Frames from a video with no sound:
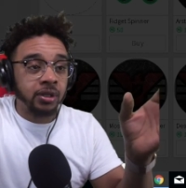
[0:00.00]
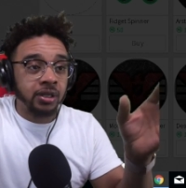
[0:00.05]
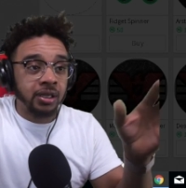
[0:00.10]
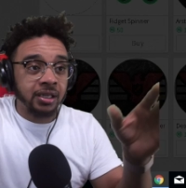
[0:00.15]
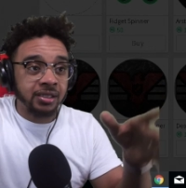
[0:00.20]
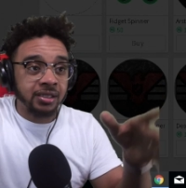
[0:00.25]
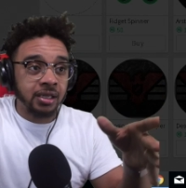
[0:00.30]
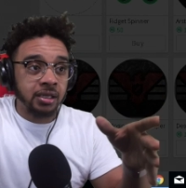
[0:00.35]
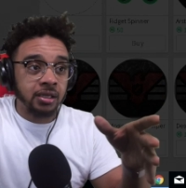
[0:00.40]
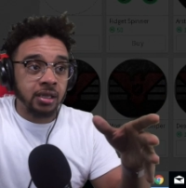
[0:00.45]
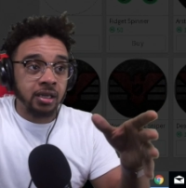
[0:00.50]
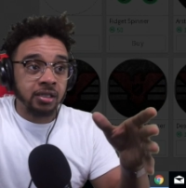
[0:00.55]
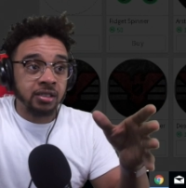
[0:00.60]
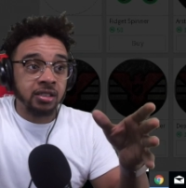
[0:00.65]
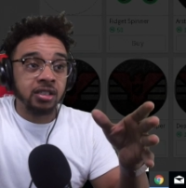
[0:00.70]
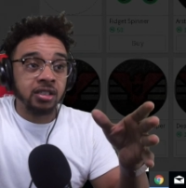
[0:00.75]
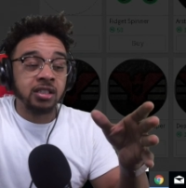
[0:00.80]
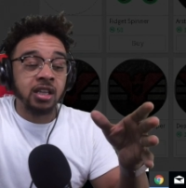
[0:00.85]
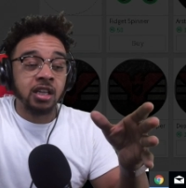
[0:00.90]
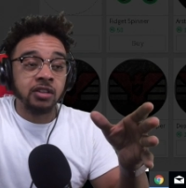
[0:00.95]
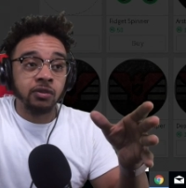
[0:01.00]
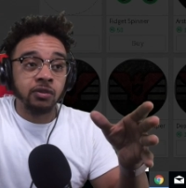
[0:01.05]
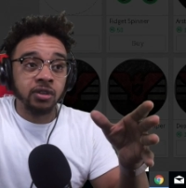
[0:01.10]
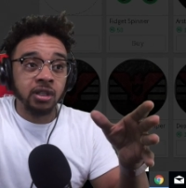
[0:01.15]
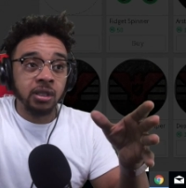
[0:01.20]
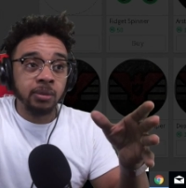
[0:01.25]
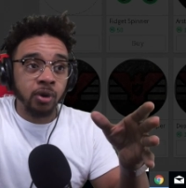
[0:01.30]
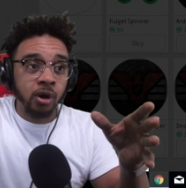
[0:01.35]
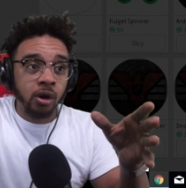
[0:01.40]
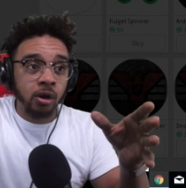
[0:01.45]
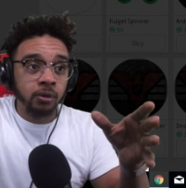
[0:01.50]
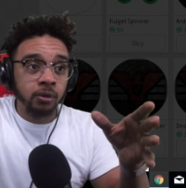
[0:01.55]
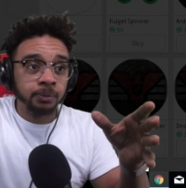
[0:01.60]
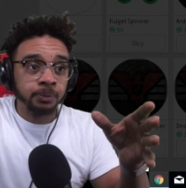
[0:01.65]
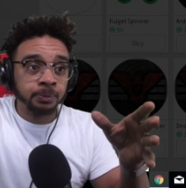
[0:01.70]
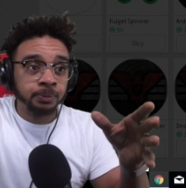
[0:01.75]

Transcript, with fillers: it says I successfully bought